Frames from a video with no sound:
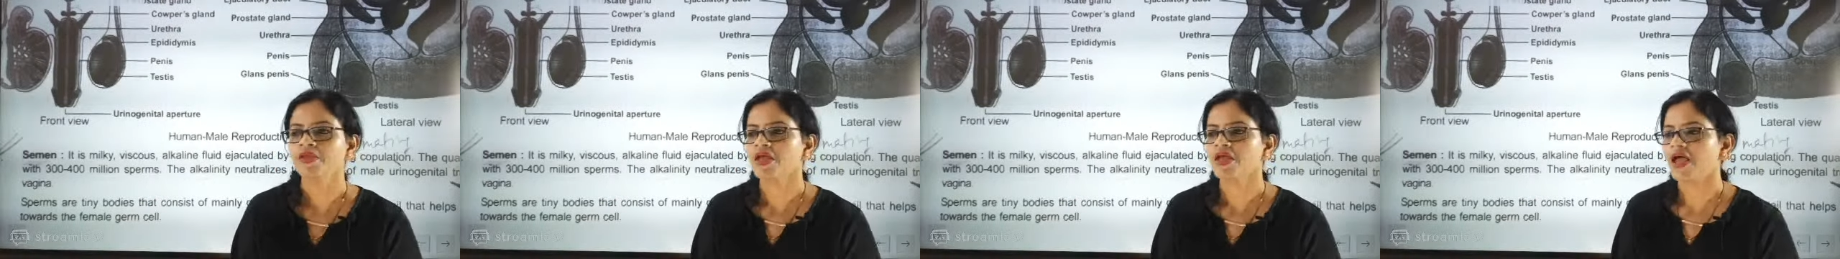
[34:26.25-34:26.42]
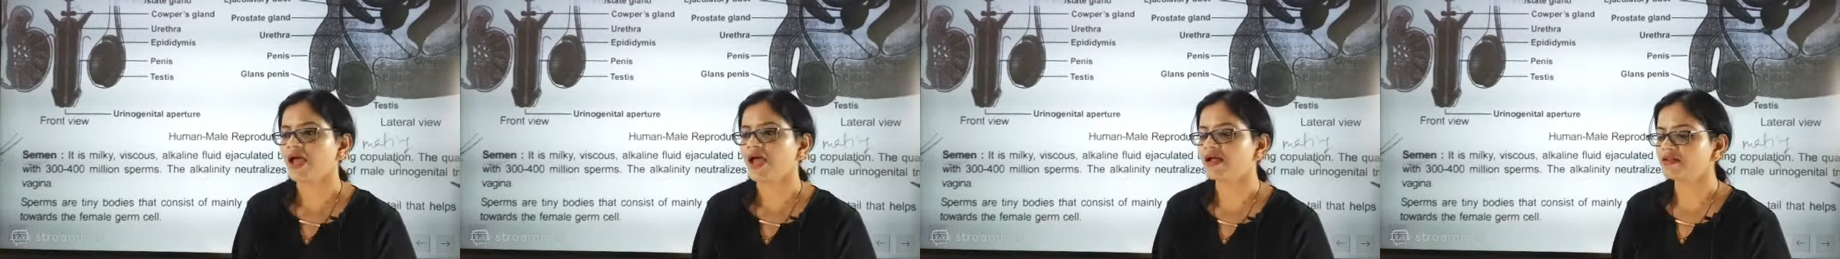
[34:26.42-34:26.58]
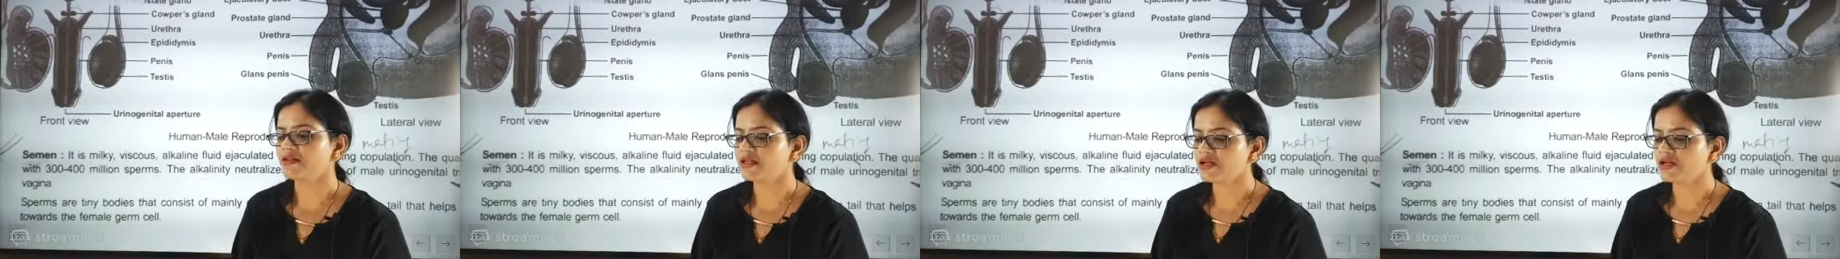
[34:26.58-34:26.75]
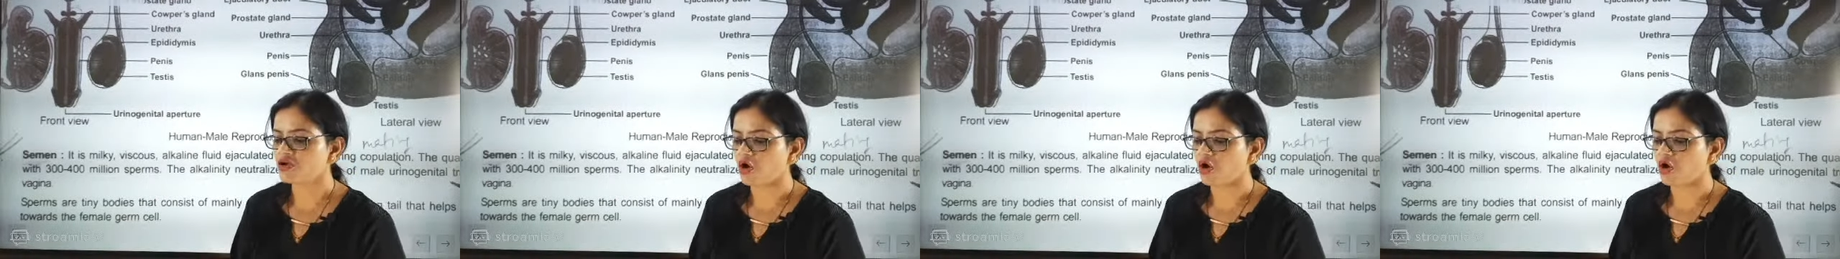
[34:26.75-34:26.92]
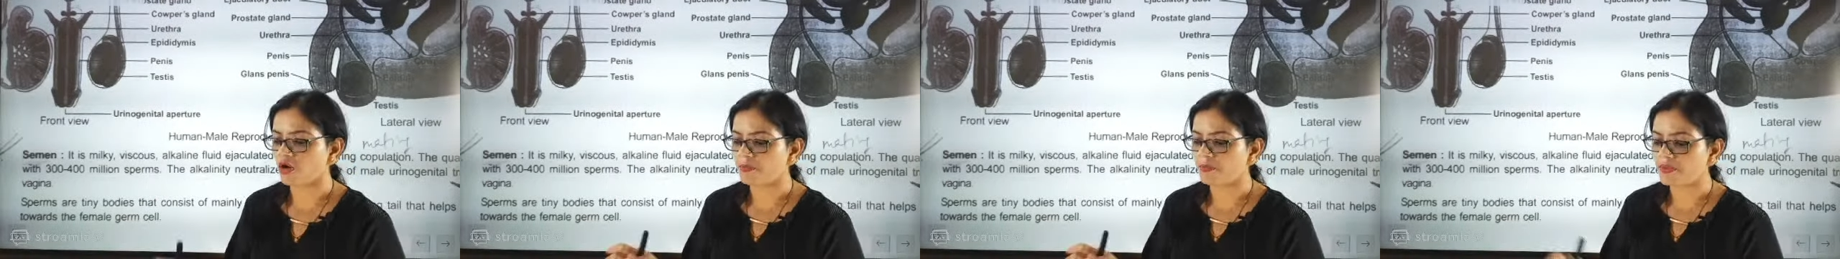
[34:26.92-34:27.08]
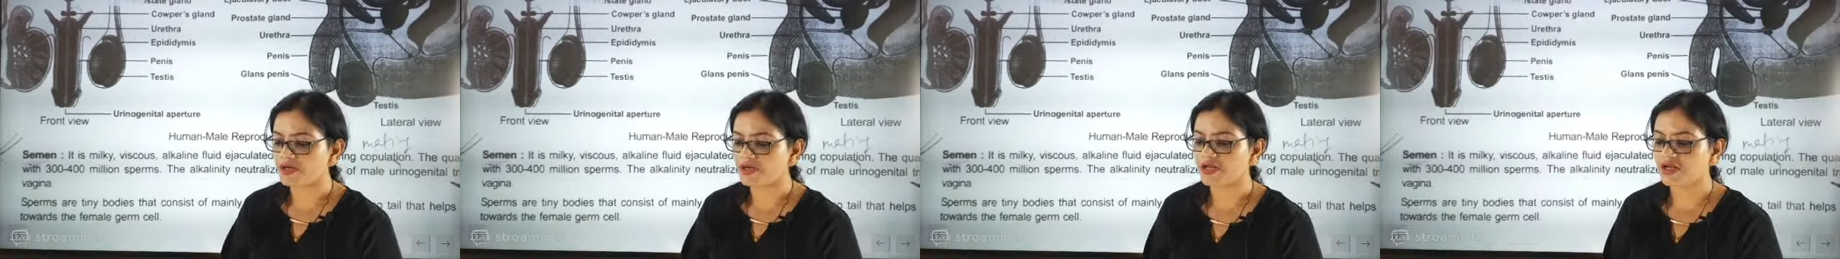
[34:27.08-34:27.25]
and then
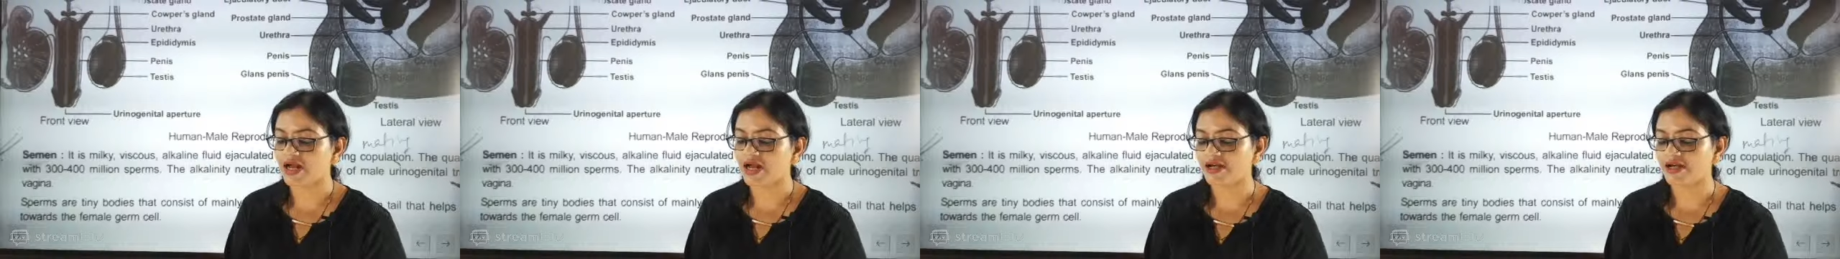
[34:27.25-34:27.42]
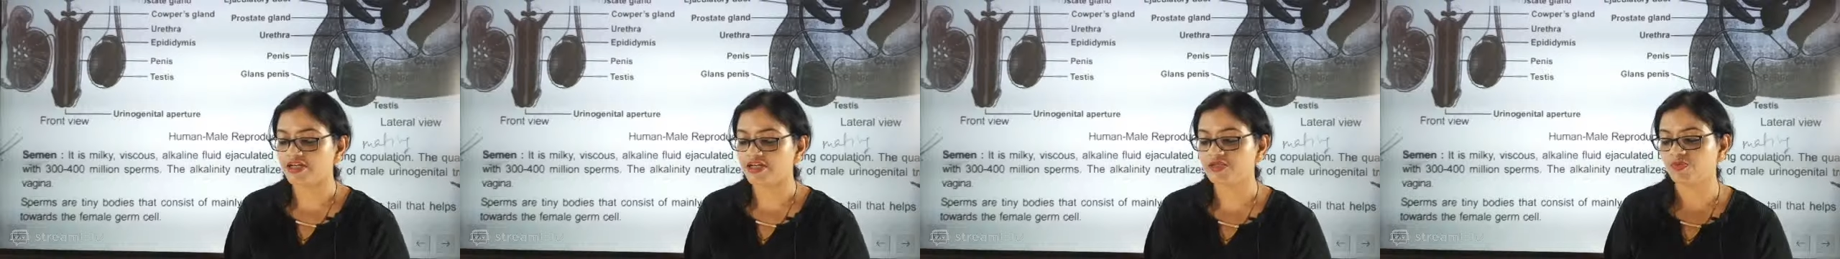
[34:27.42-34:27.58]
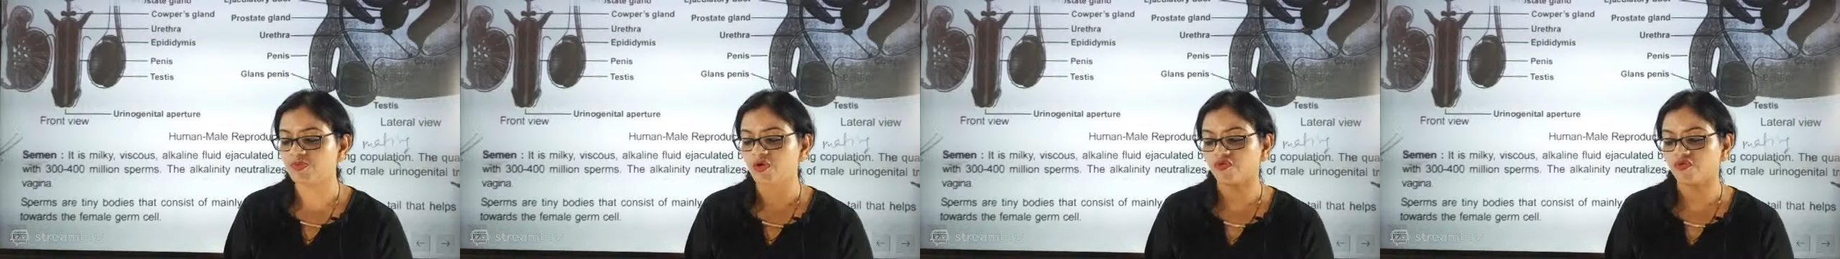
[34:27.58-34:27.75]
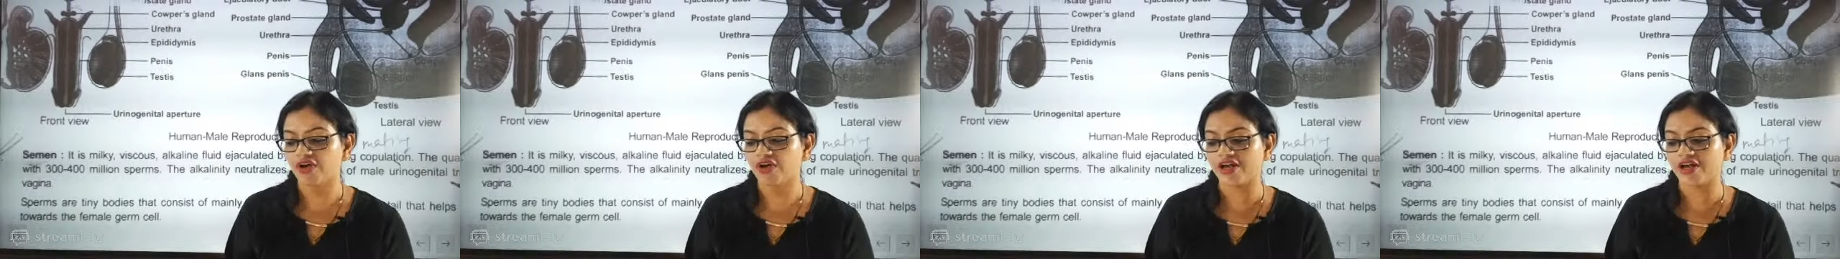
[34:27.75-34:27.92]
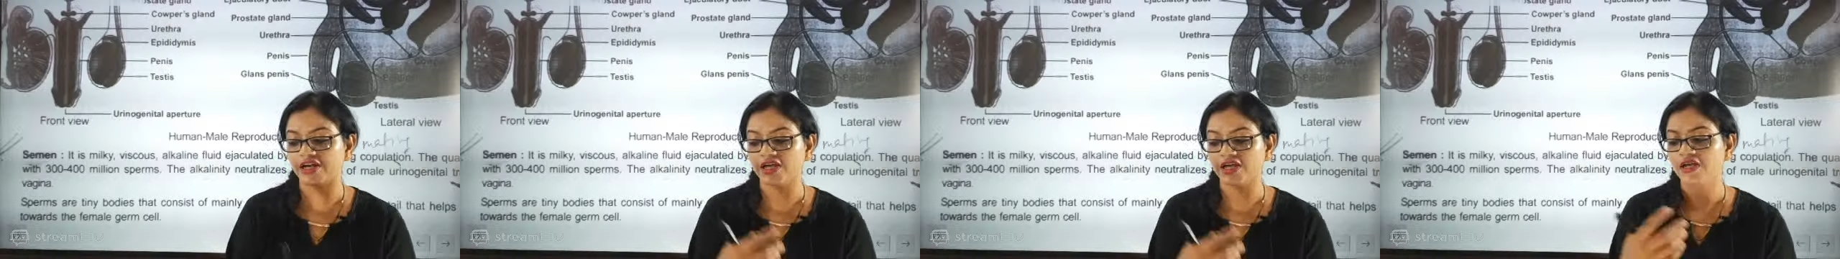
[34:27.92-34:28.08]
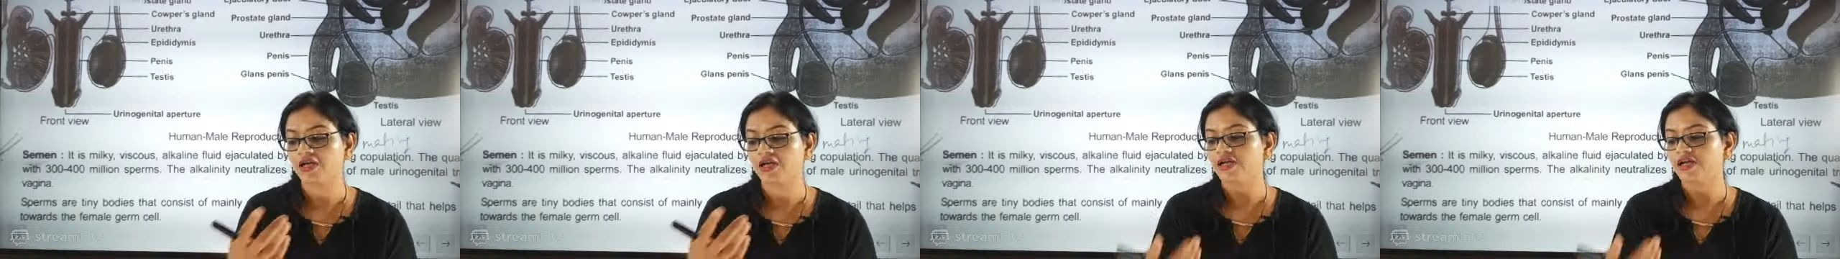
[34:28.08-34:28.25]
Cowper gland is
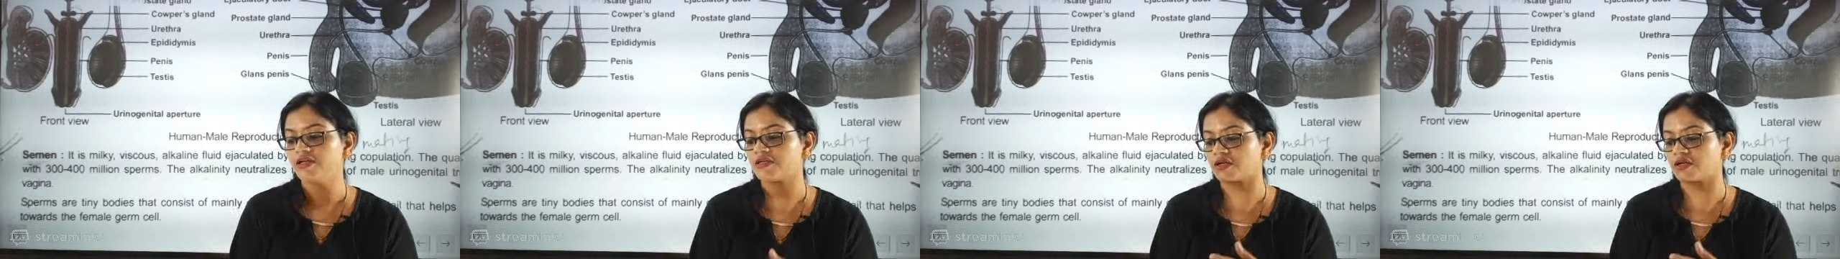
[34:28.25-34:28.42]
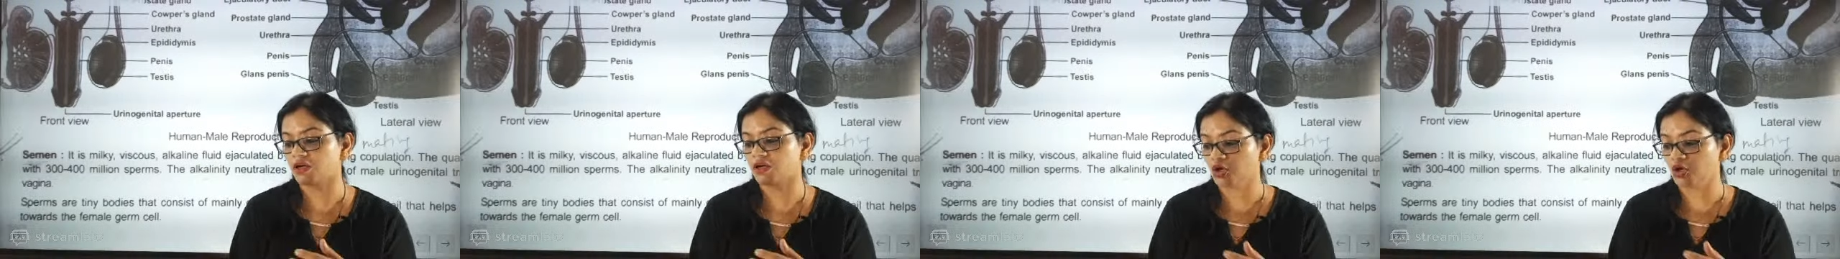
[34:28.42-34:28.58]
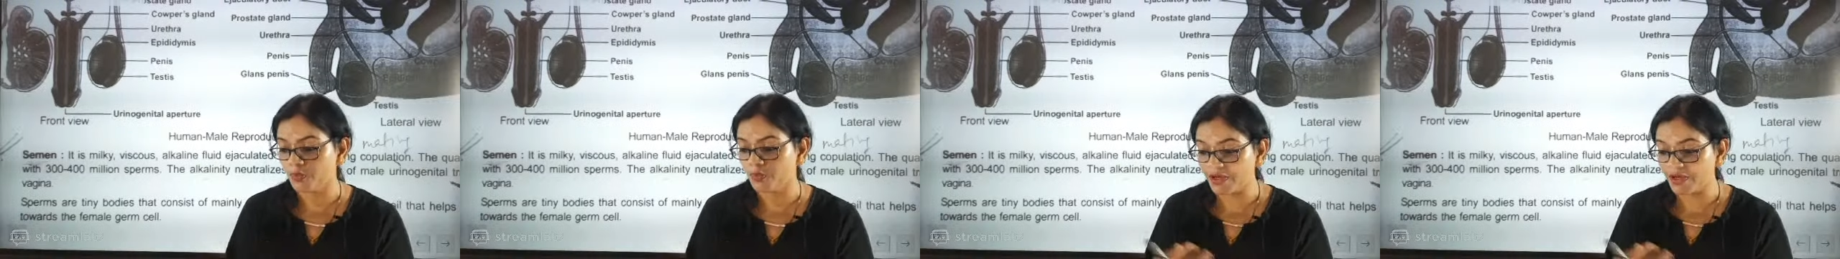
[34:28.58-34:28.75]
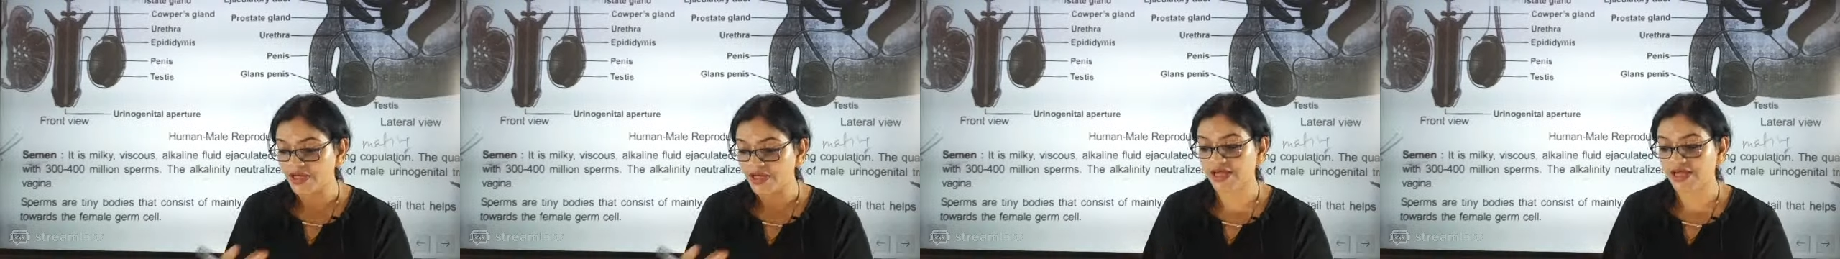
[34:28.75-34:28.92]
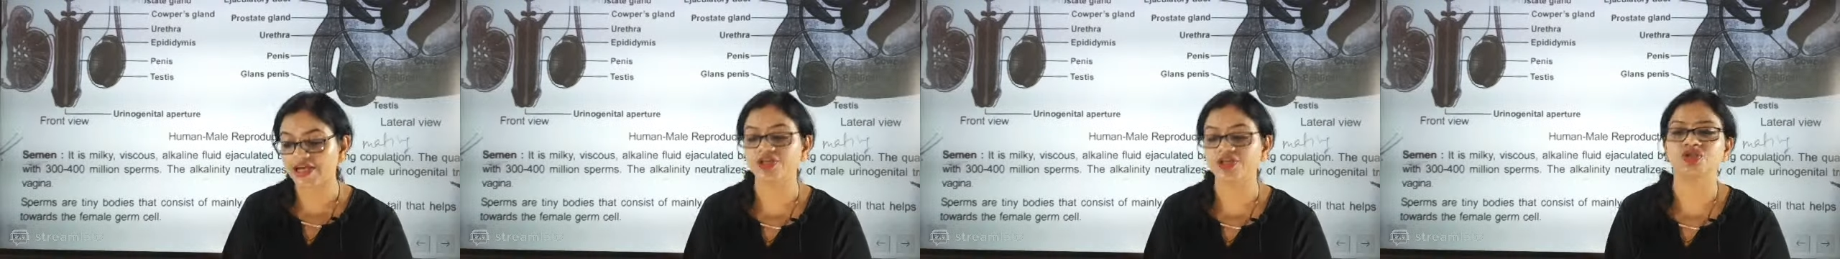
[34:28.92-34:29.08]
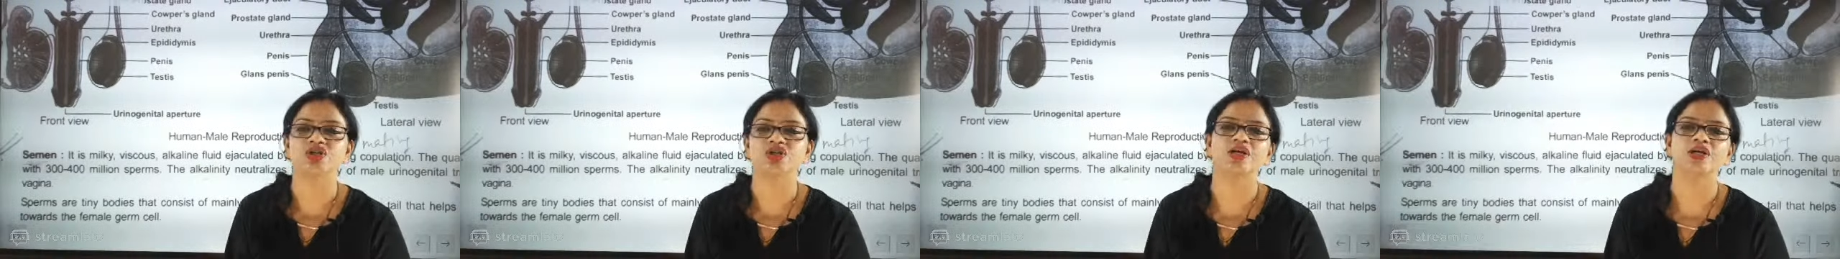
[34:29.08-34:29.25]
providing it
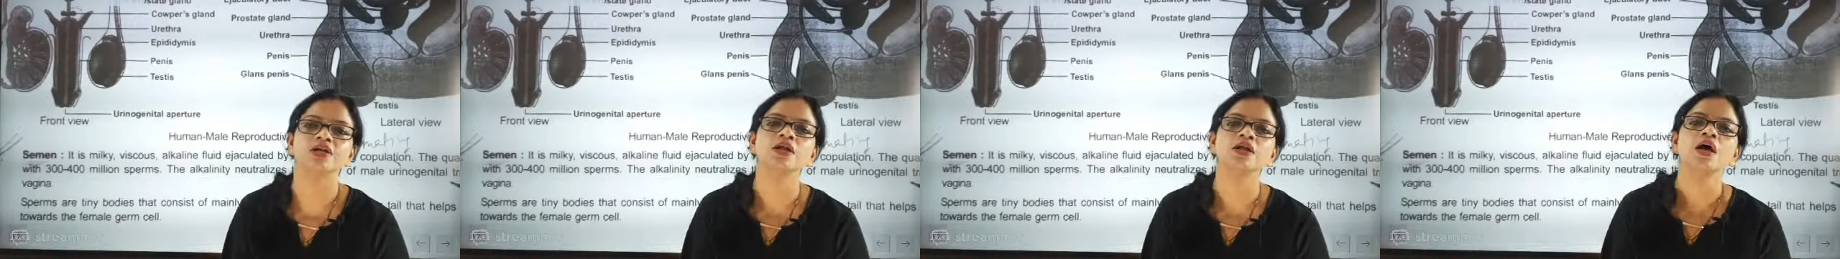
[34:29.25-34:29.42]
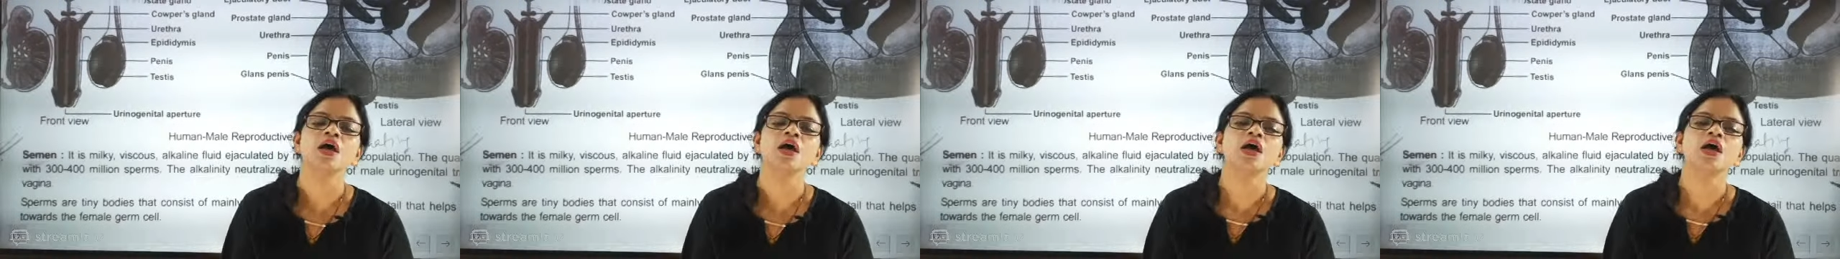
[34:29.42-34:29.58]
lubrication